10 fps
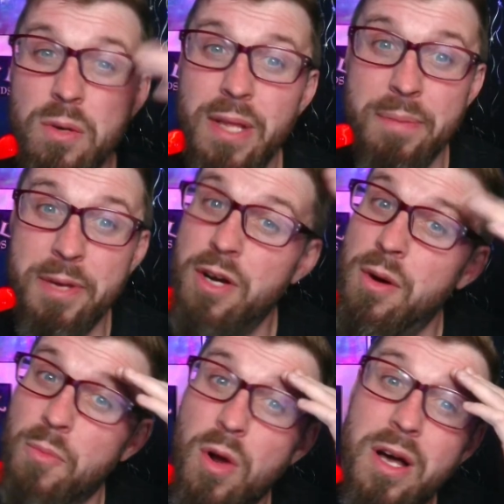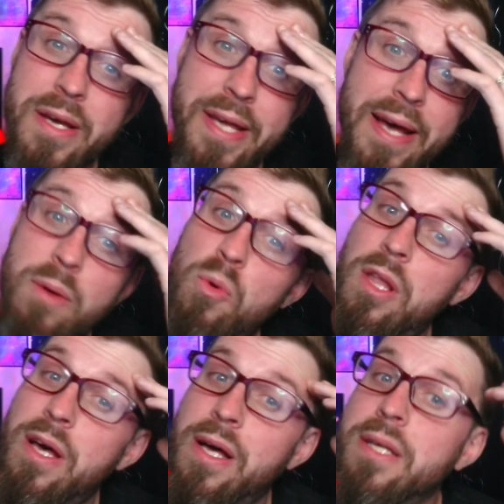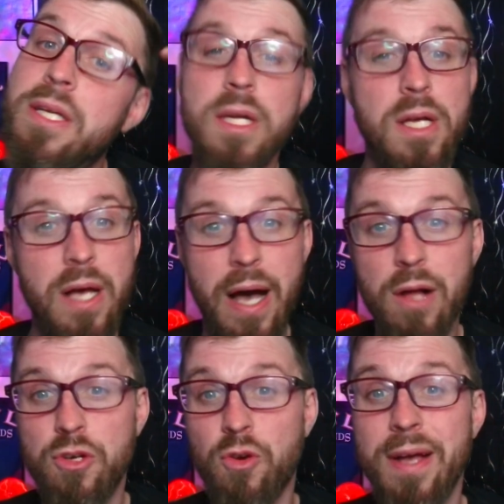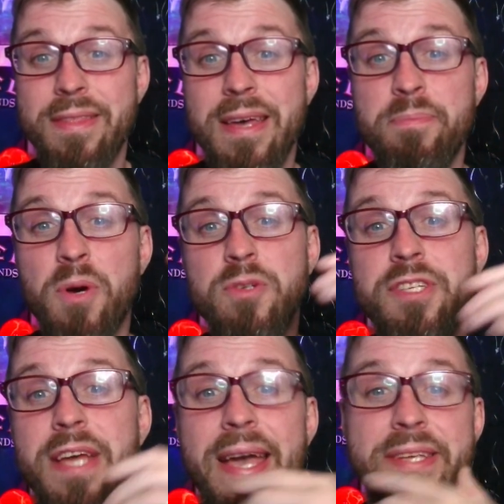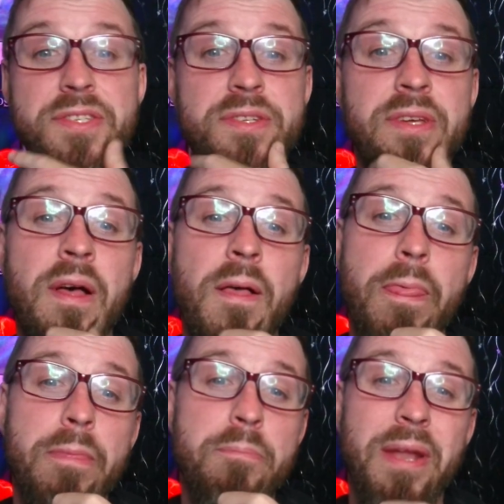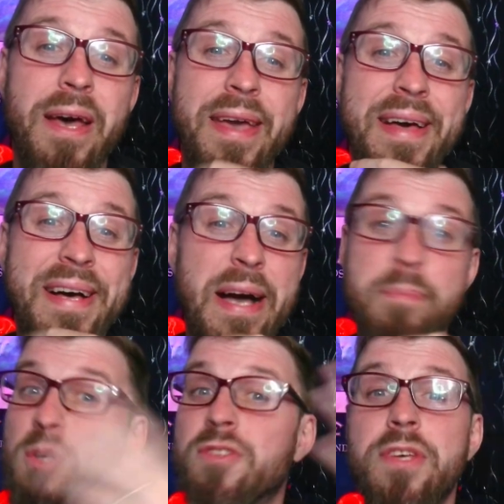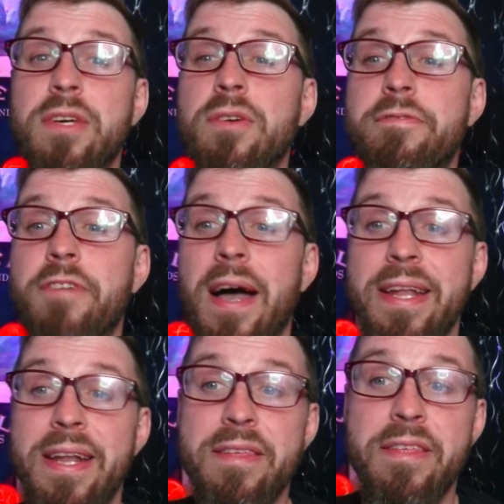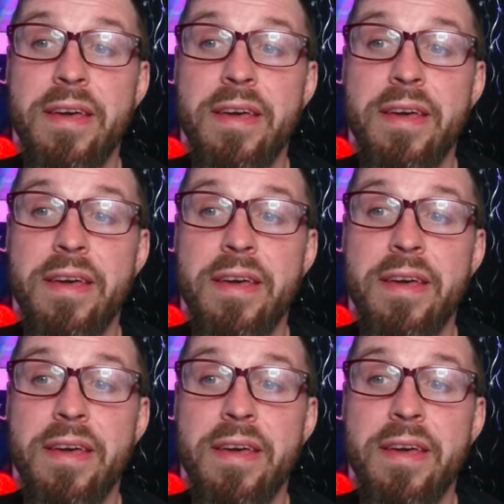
Let me know I'm wrong, and I will uh, I will correct that post haste but I uh, I personally couldn't find anything.